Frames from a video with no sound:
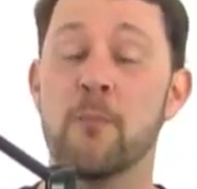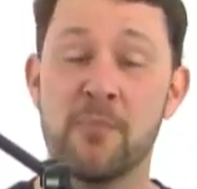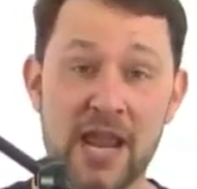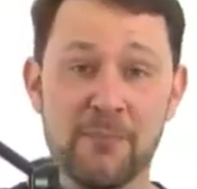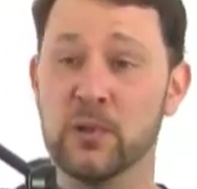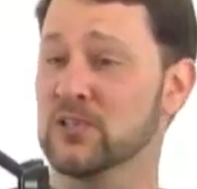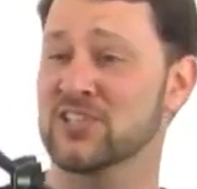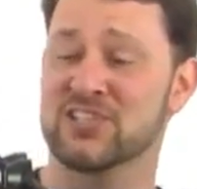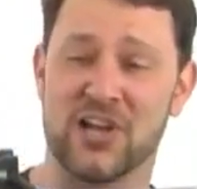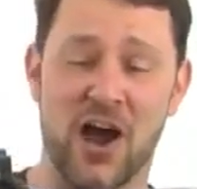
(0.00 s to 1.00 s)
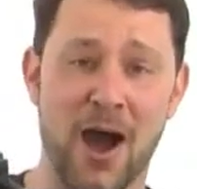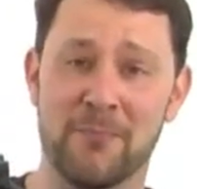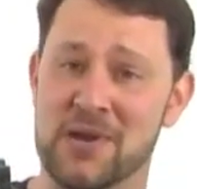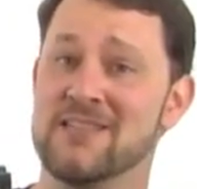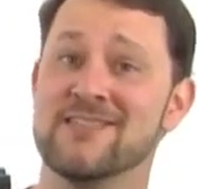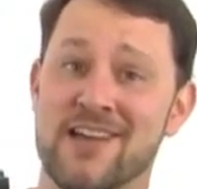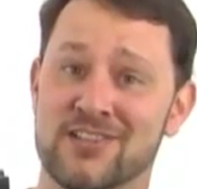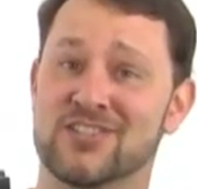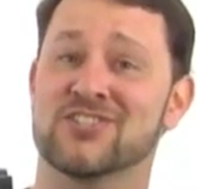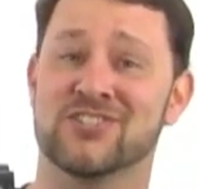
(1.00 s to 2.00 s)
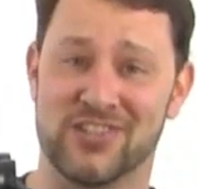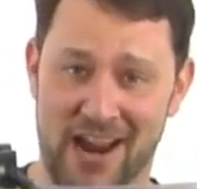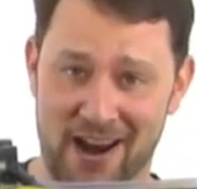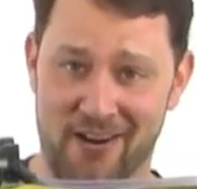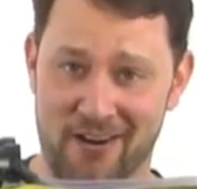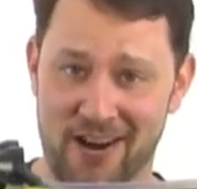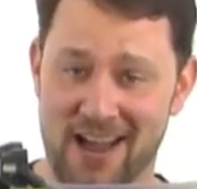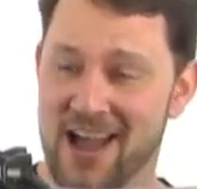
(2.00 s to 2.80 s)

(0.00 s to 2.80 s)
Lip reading: People stop and they stare.